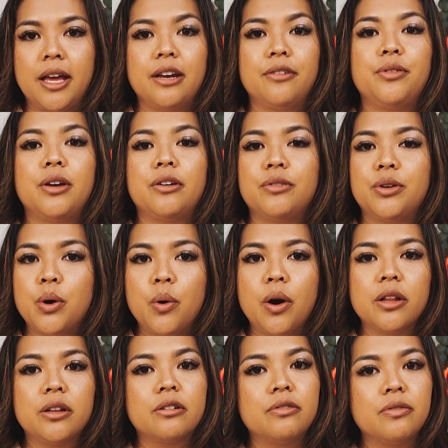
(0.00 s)
And if you have no
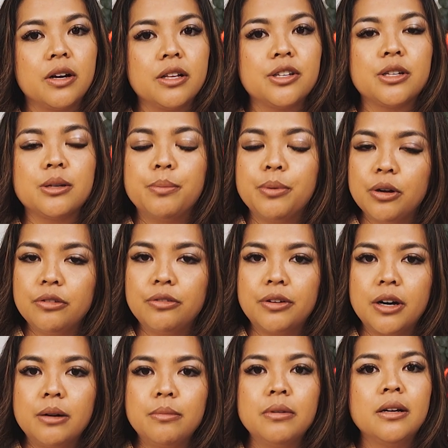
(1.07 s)
other funds to pull
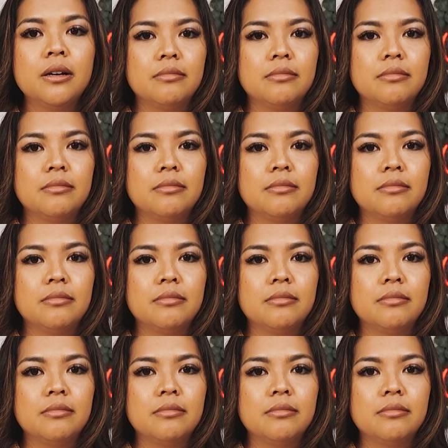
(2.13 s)
from,